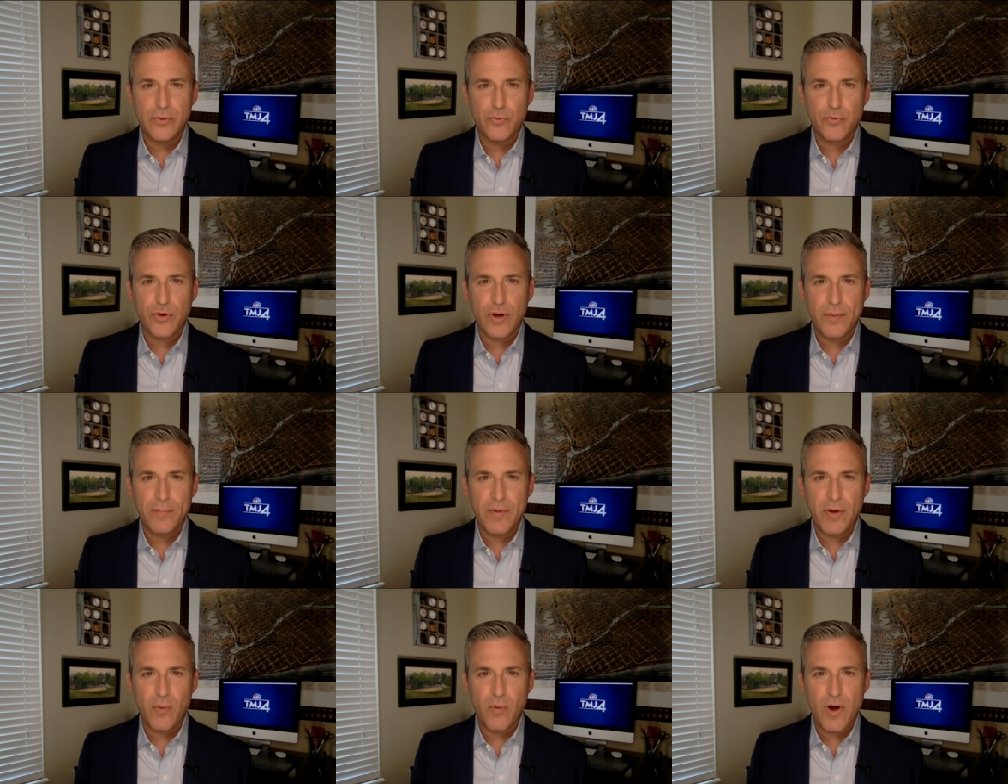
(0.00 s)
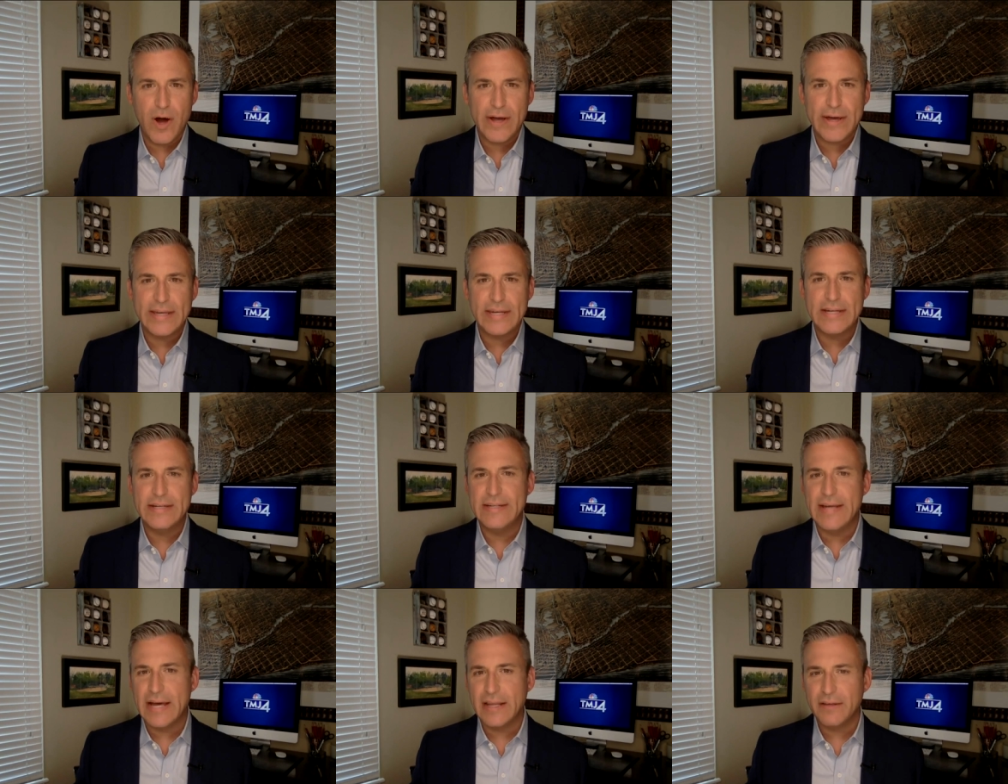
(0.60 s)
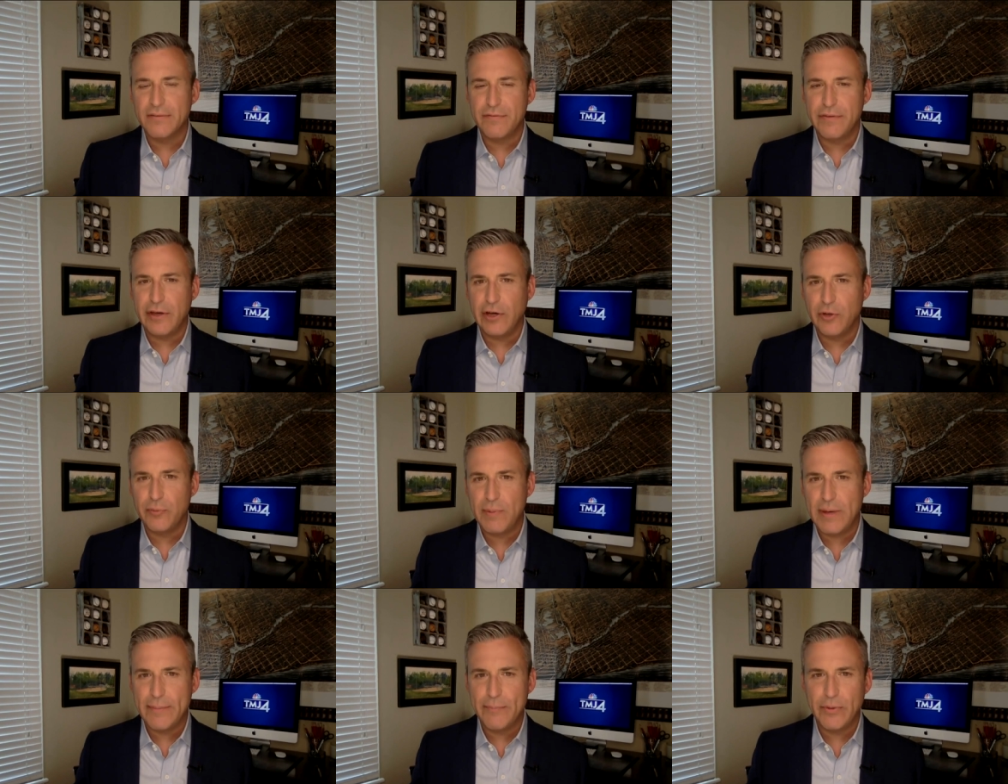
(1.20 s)
From Milwaukee to
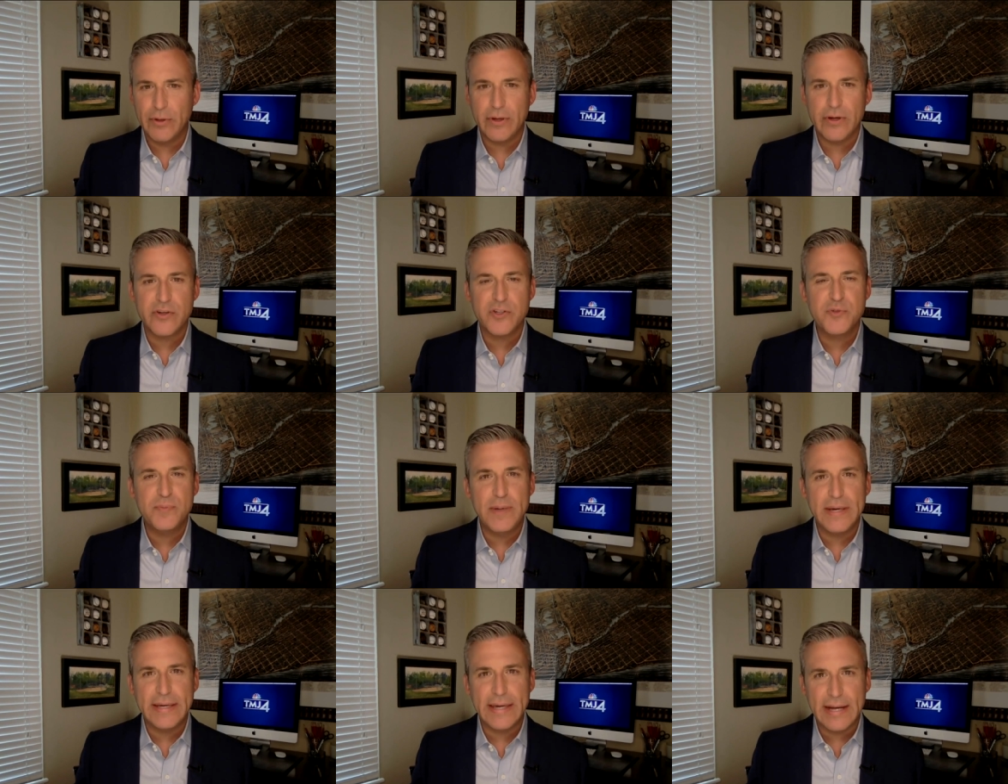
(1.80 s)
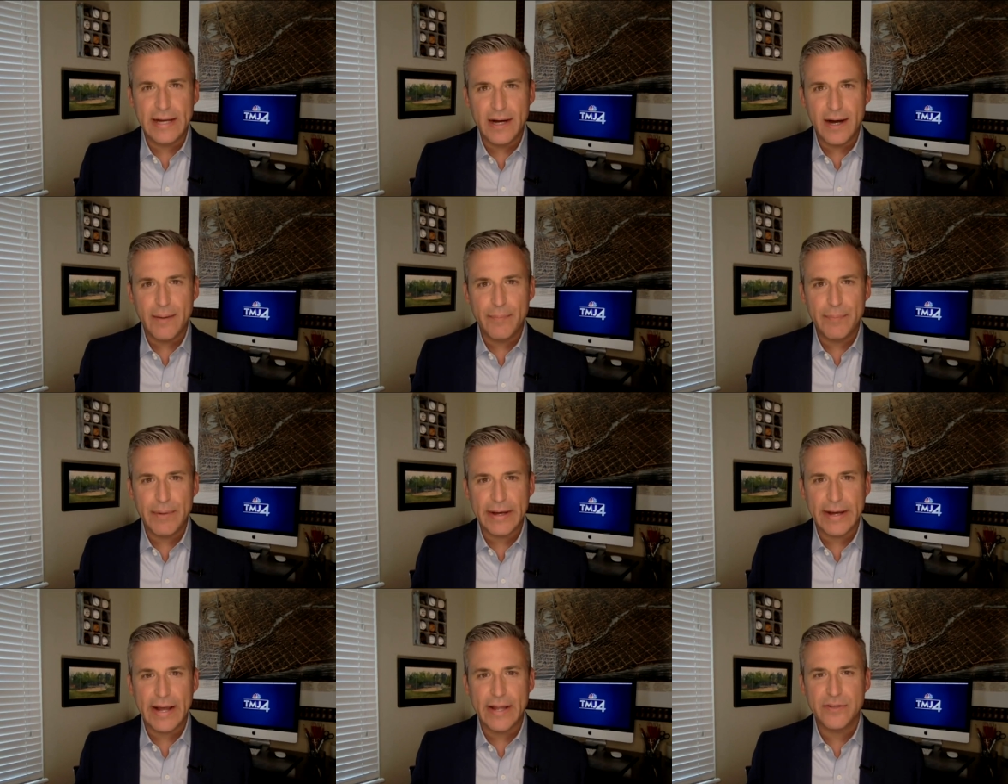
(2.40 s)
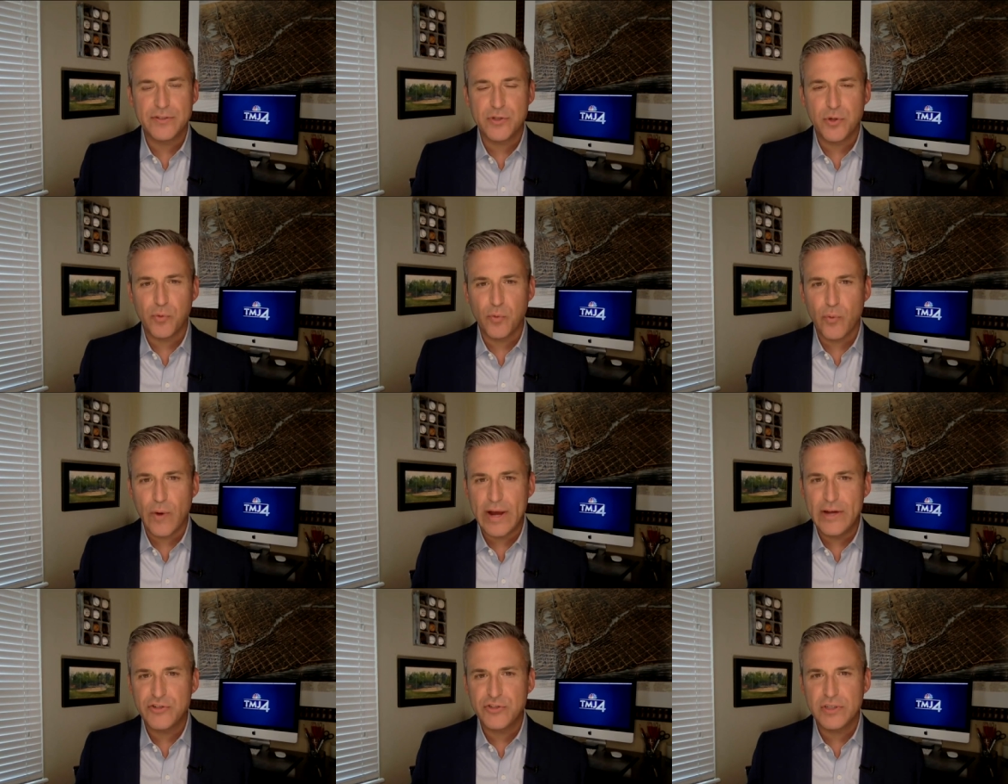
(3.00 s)
Delafield, people are speaking up against
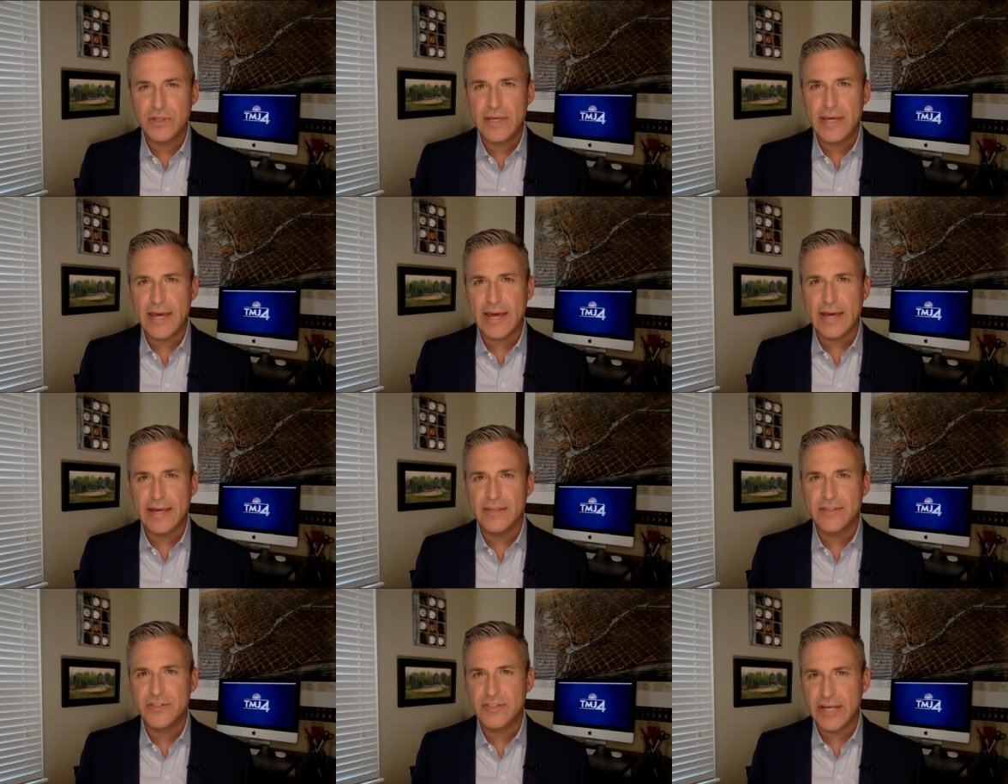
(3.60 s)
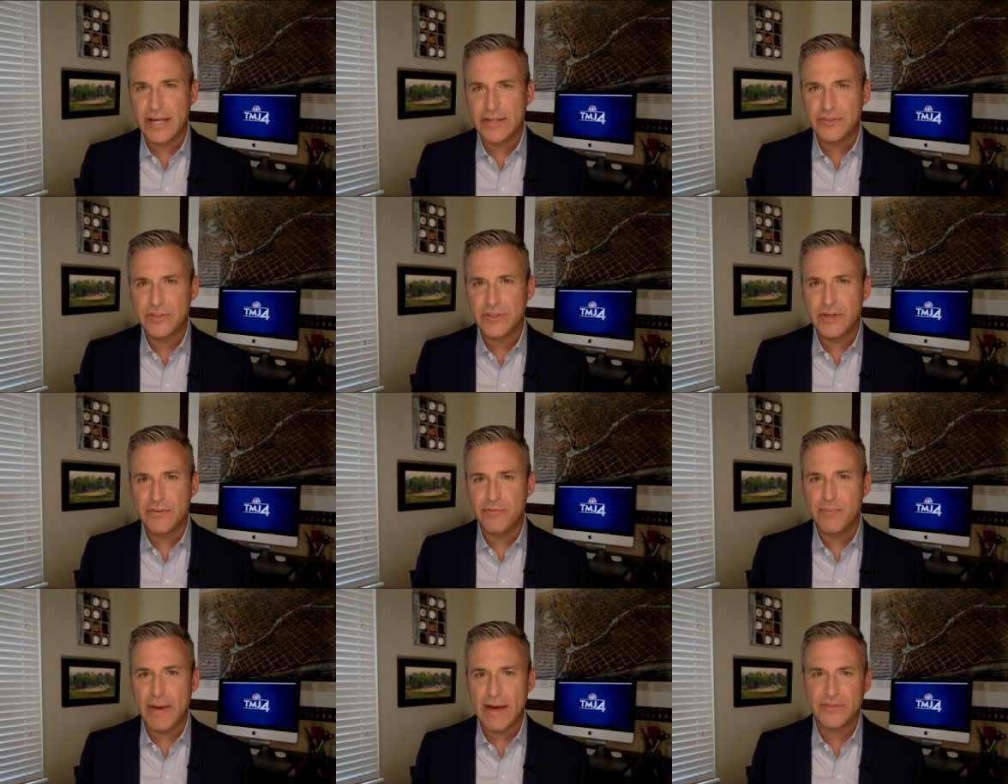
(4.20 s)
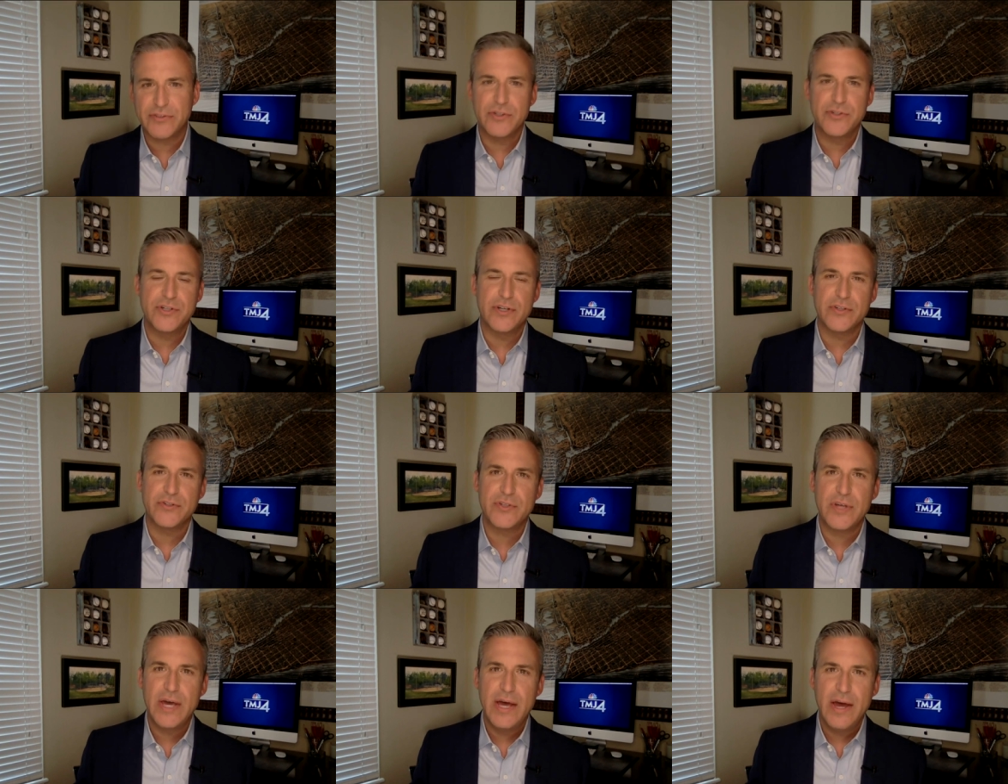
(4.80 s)
racially insensitive
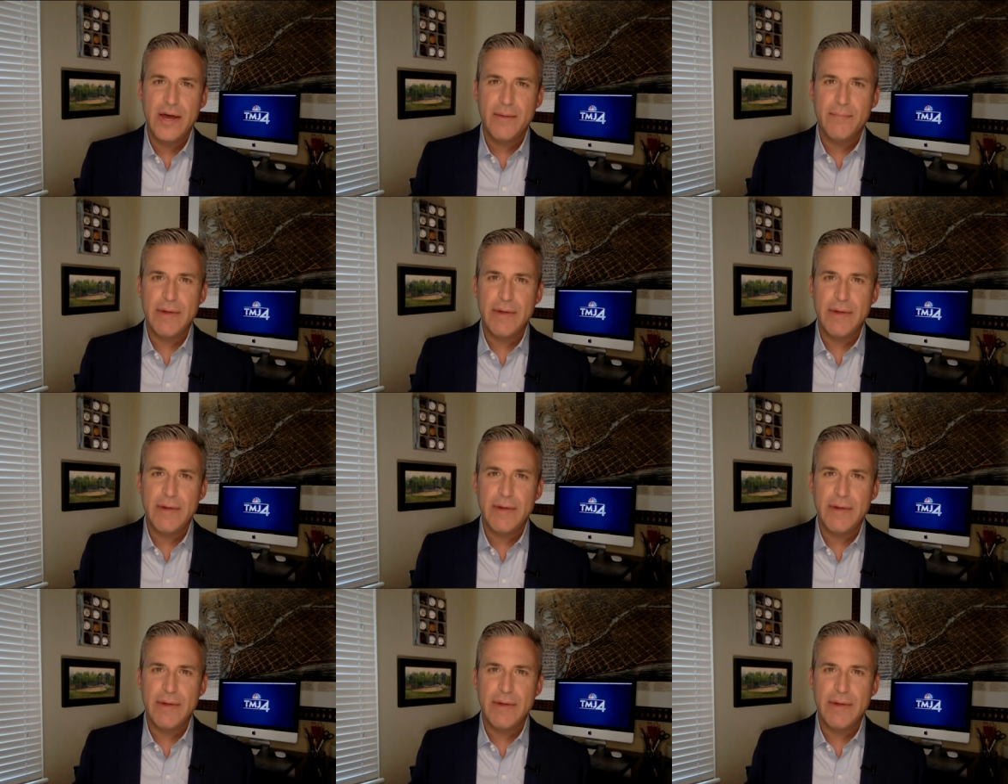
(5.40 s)
messages.